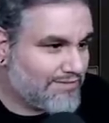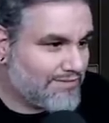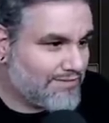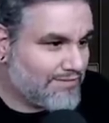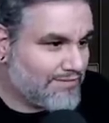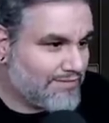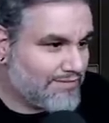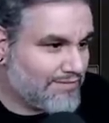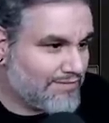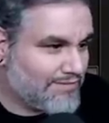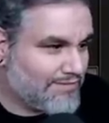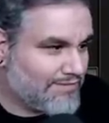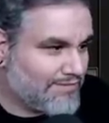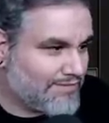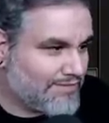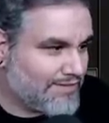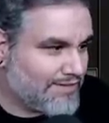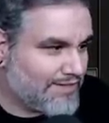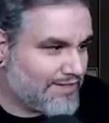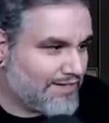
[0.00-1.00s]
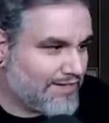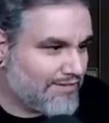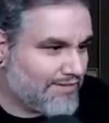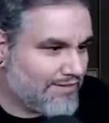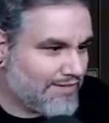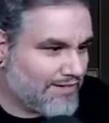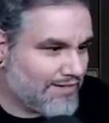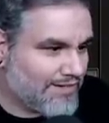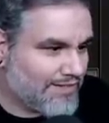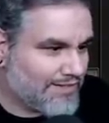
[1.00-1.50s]
I will. You're gonna get
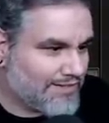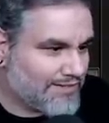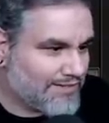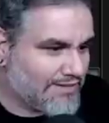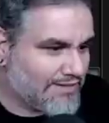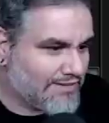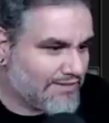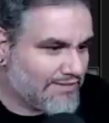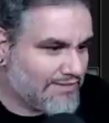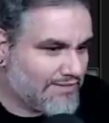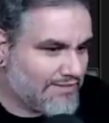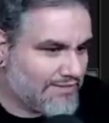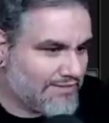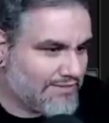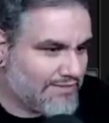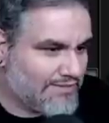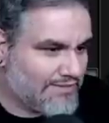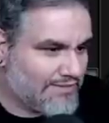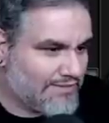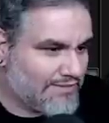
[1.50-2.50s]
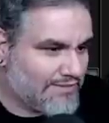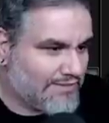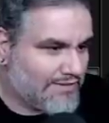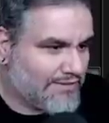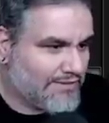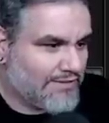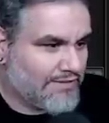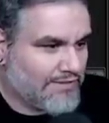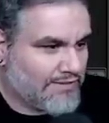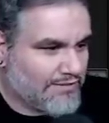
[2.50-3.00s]
rid of this, huh?
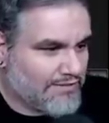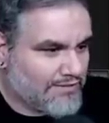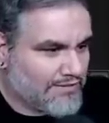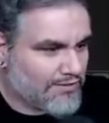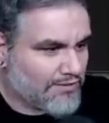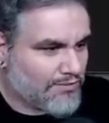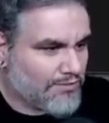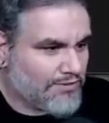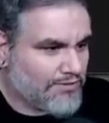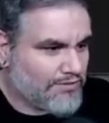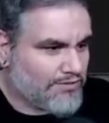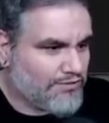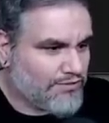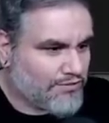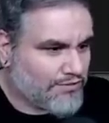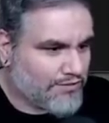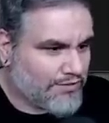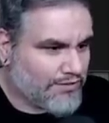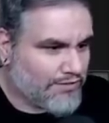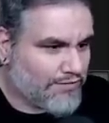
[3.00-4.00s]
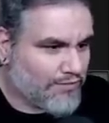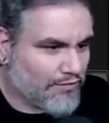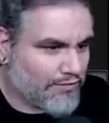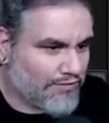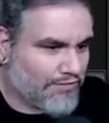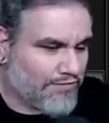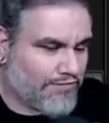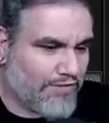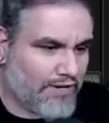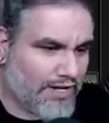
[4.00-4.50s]
So 1, 2, 3, 4,
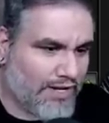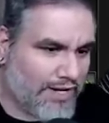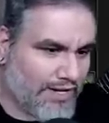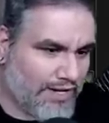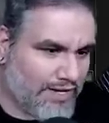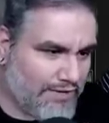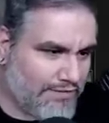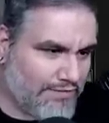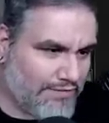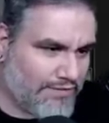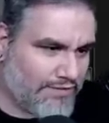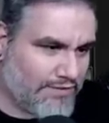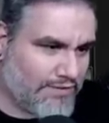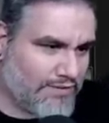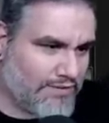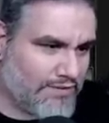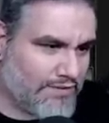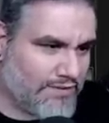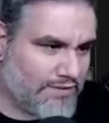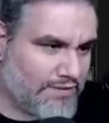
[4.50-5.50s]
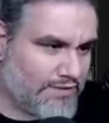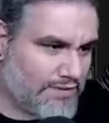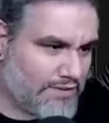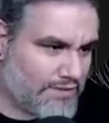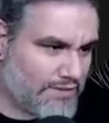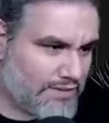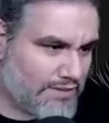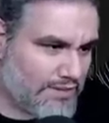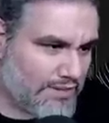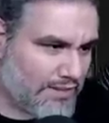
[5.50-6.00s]
5,
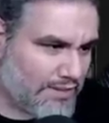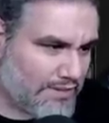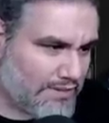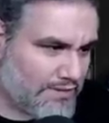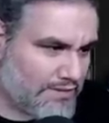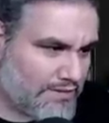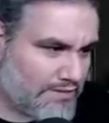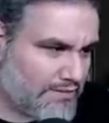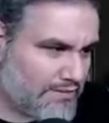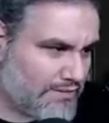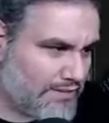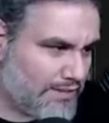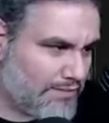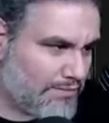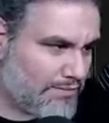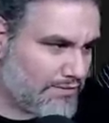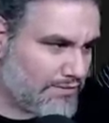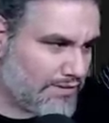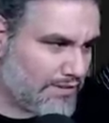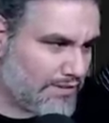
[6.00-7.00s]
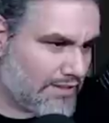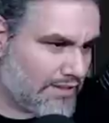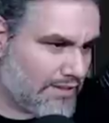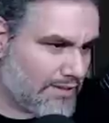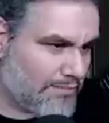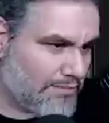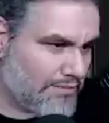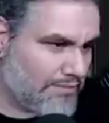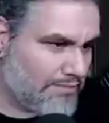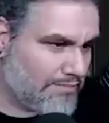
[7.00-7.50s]
6. Yeah, we'll just let that
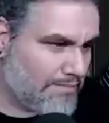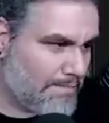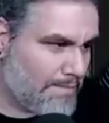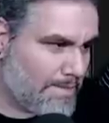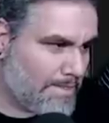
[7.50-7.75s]
happen.